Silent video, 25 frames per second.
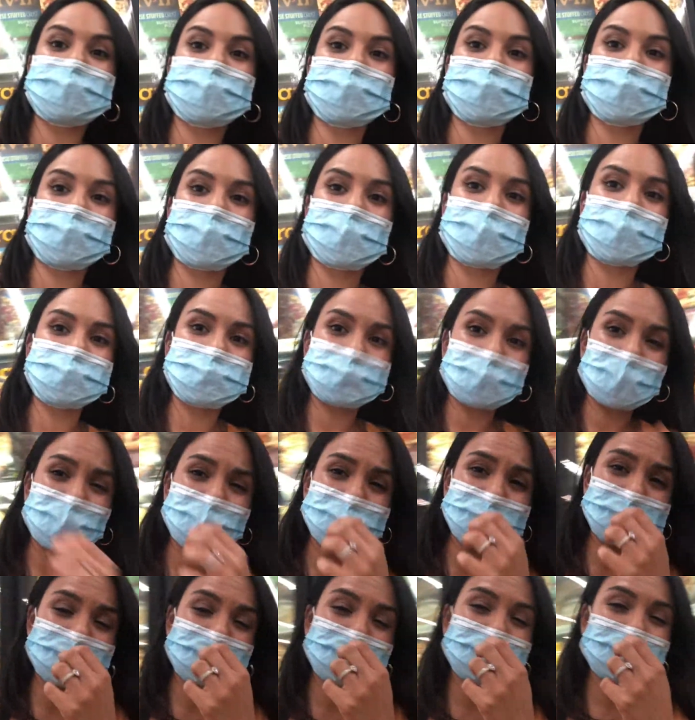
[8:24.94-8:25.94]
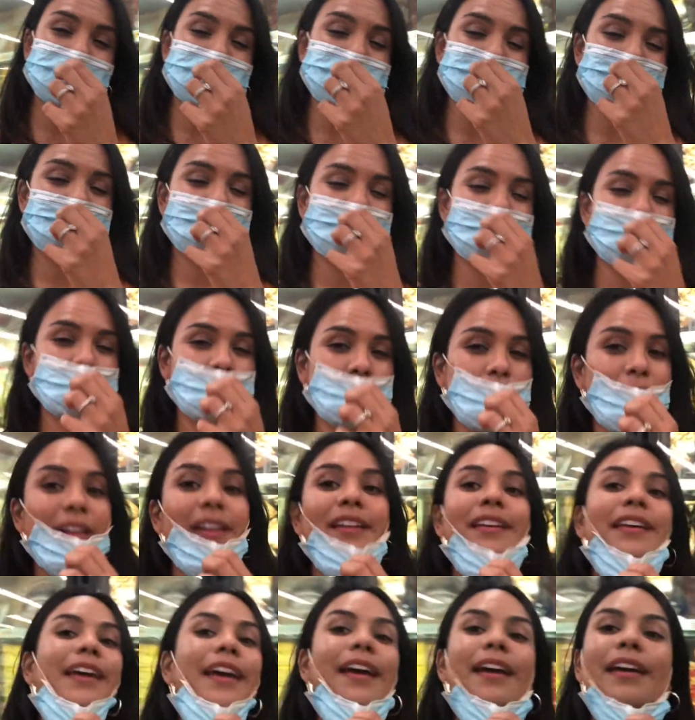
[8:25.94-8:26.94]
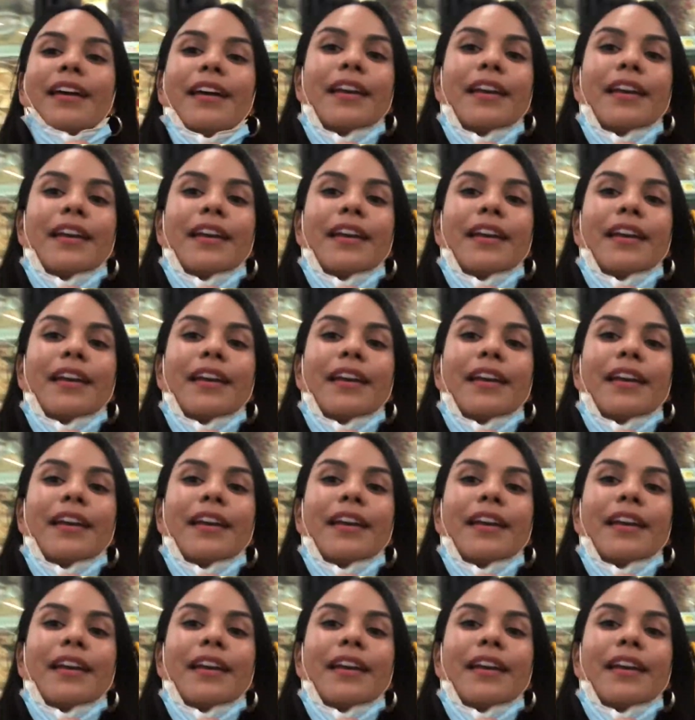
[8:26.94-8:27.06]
fish, we always want to make sure we try to get